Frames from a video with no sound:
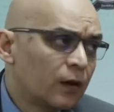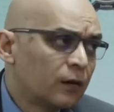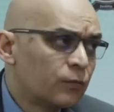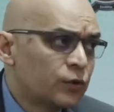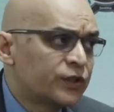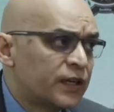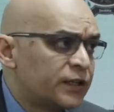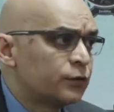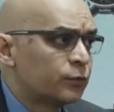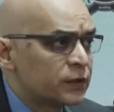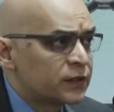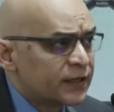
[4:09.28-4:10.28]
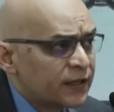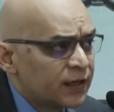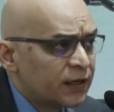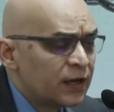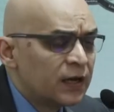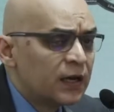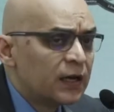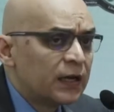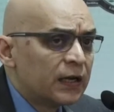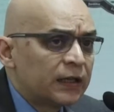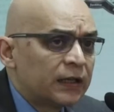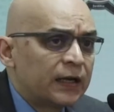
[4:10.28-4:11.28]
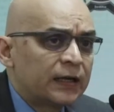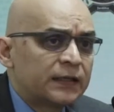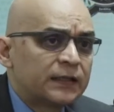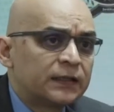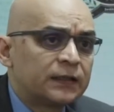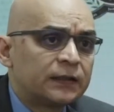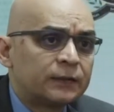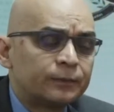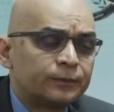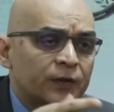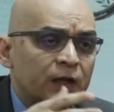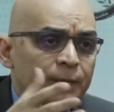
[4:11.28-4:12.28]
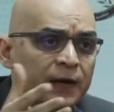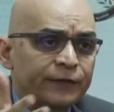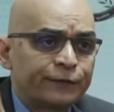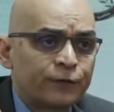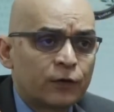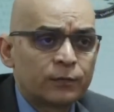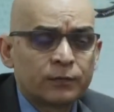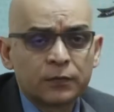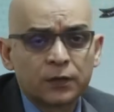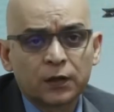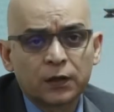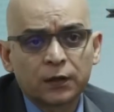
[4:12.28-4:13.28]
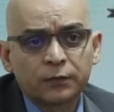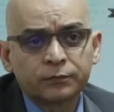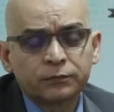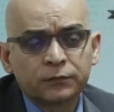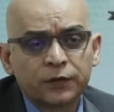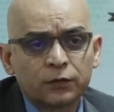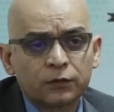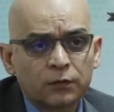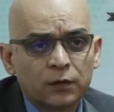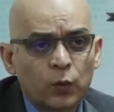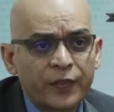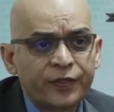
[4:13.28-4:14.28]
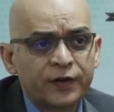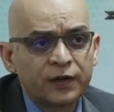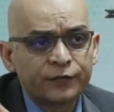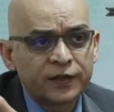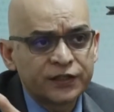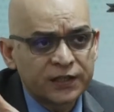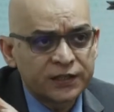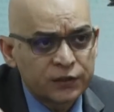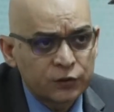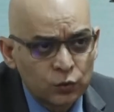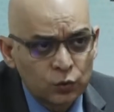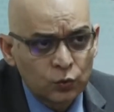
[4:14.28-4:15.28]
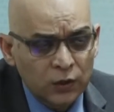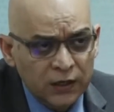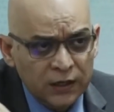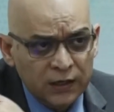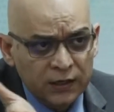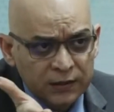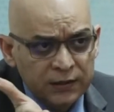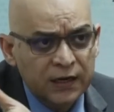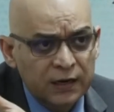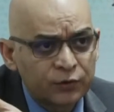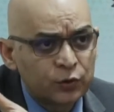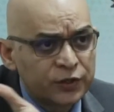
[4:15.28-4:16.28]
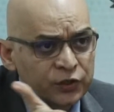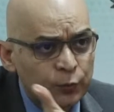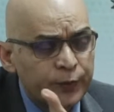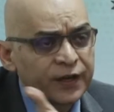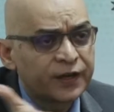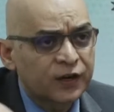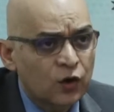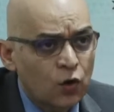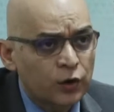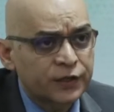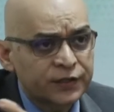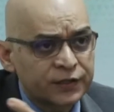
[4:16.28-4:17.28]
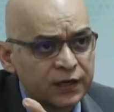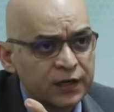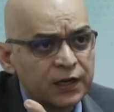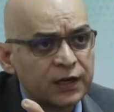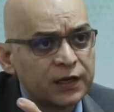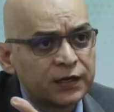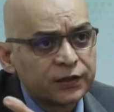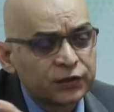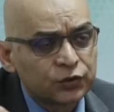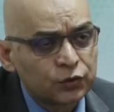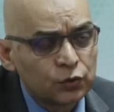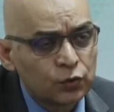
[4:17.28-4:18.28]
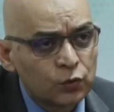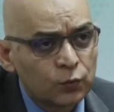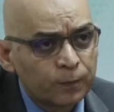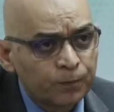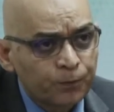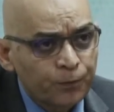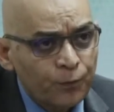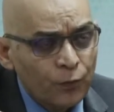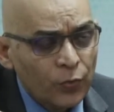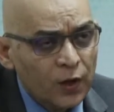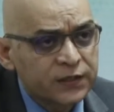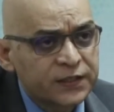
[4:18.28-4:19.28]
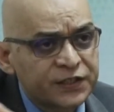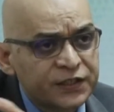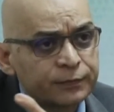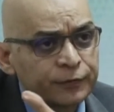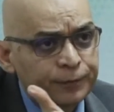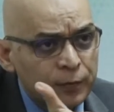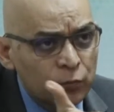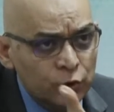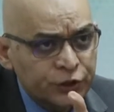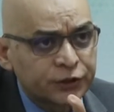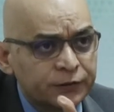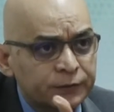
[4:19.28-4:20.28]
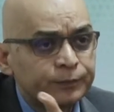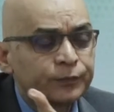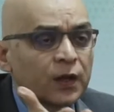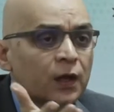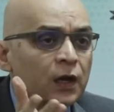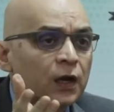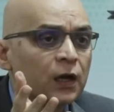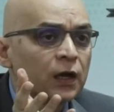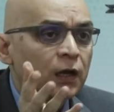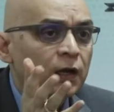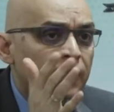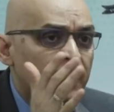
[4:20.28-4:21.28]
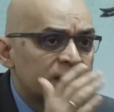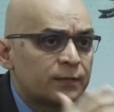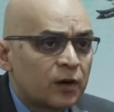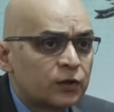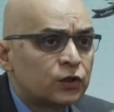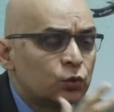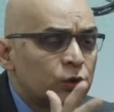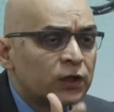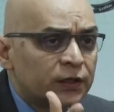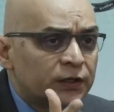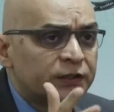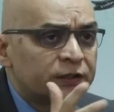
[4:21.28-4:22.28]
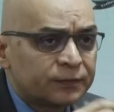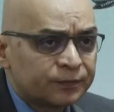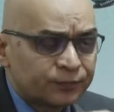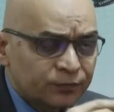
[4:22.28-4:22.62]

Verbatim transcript: Most judges will see that uh, apart from uh, you know one third of our judges who come to the superior courts through a system of promotion, there is about two thirds,